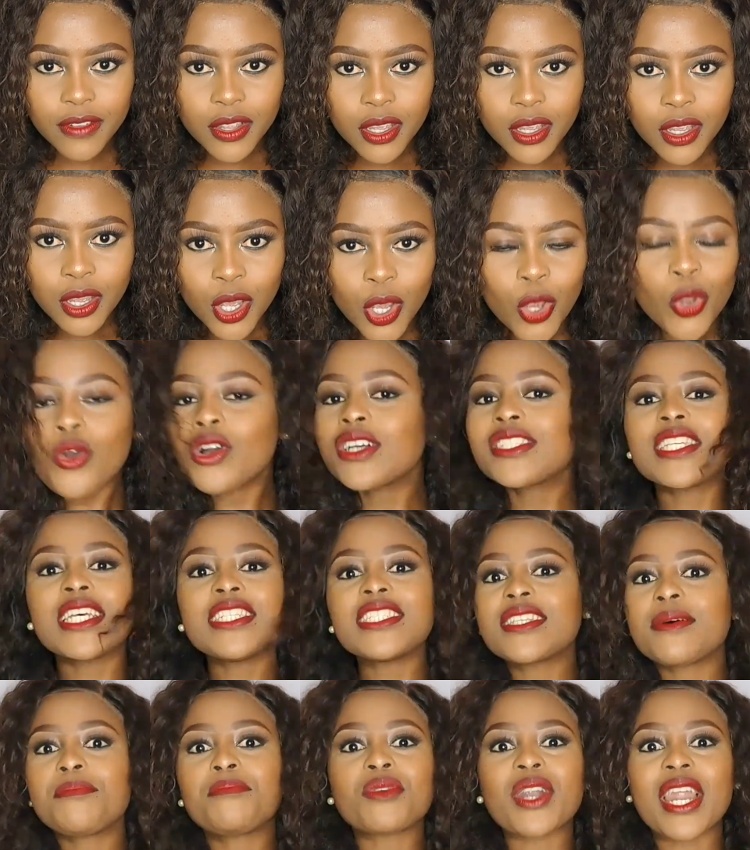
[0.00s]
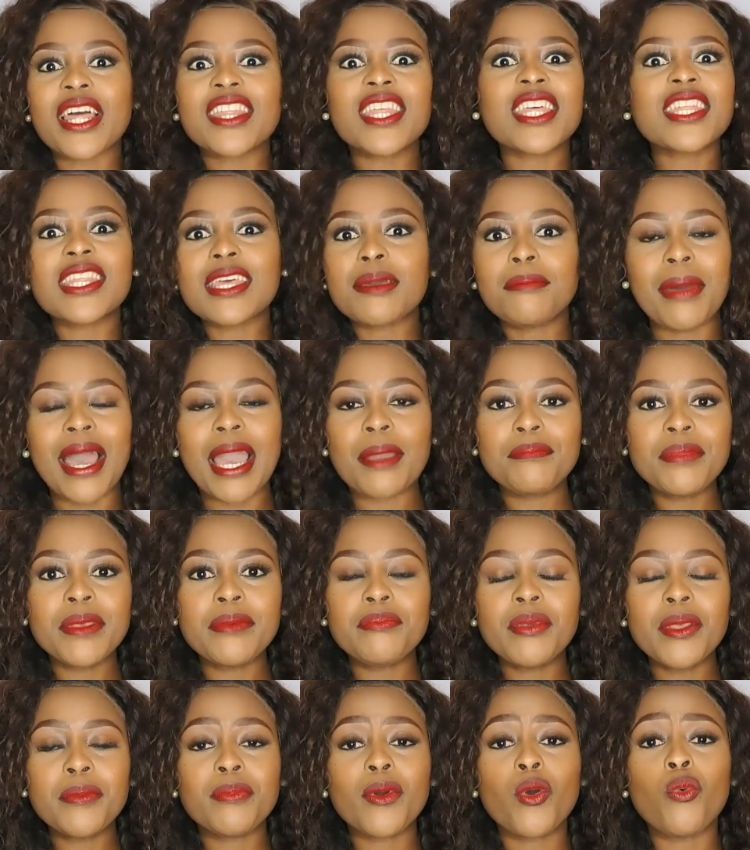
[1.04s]
Because as a brother, there might be
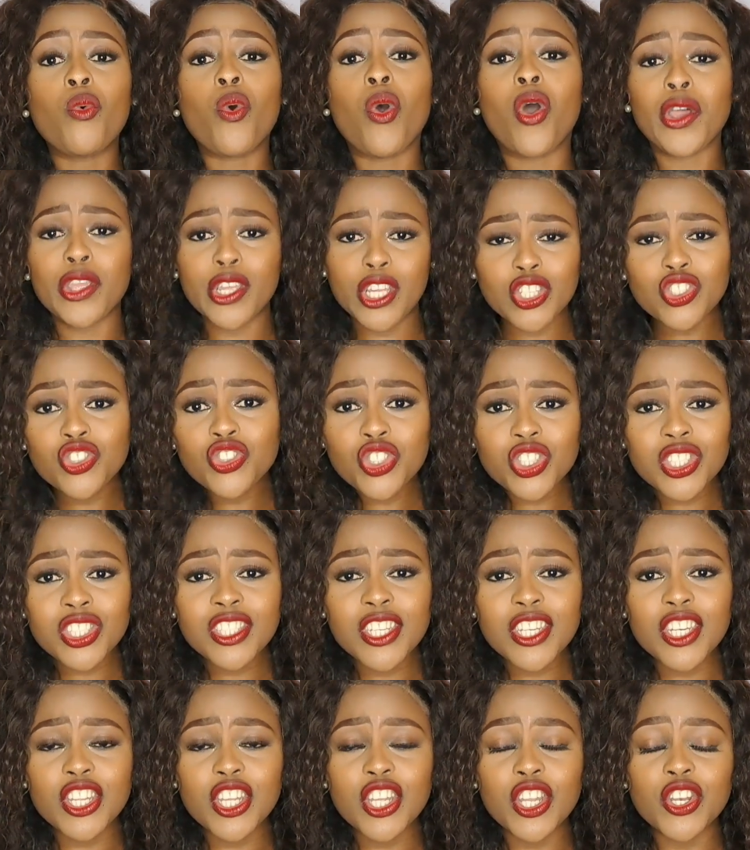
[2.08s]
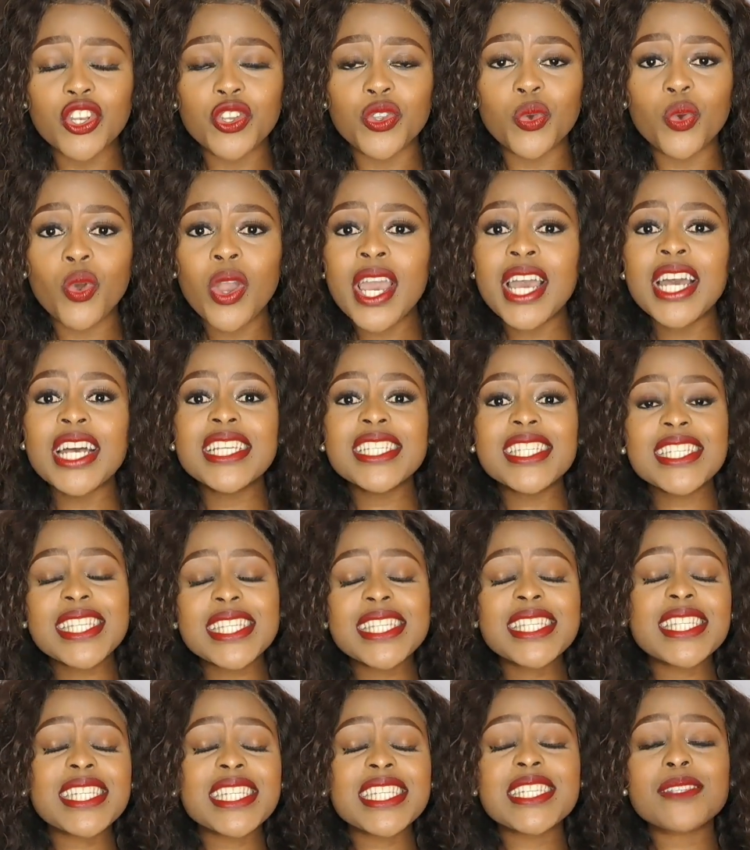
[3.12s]
people who are interested in you,
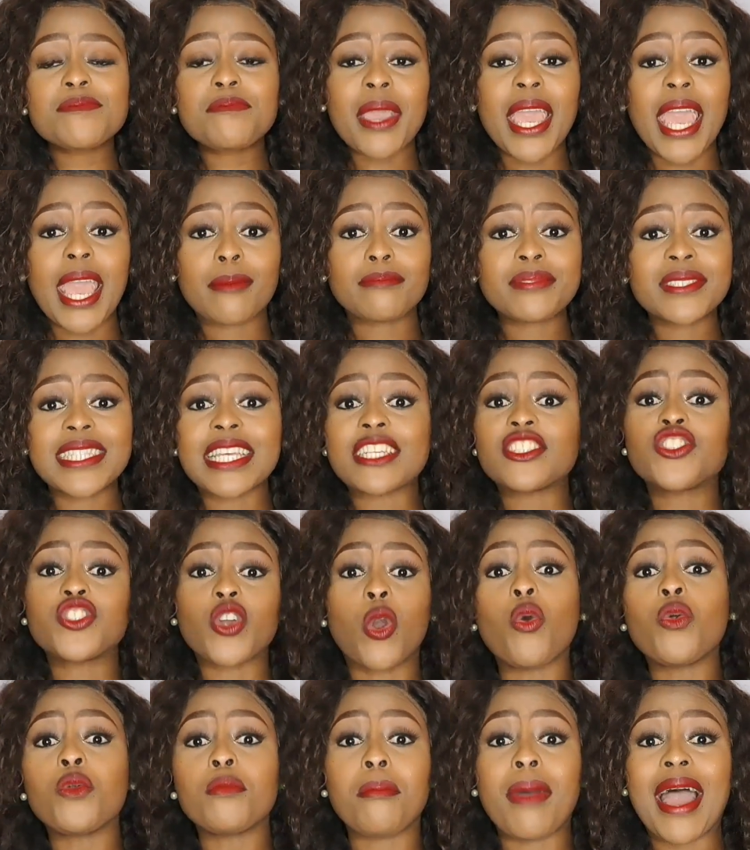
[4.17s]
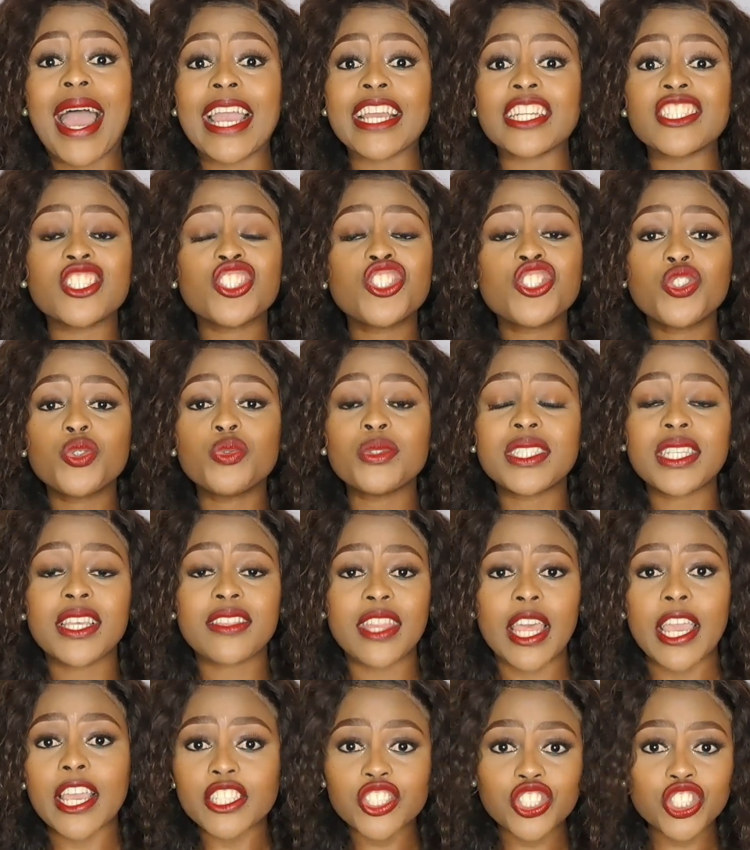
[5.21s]
sisters perhaps that don't mind shooting
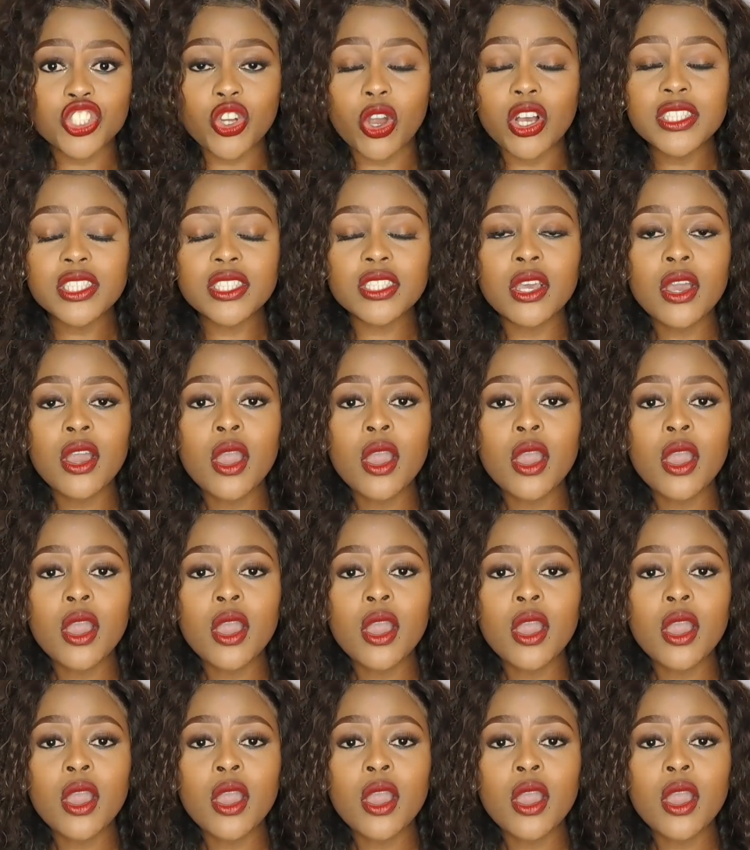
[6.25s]
their shot,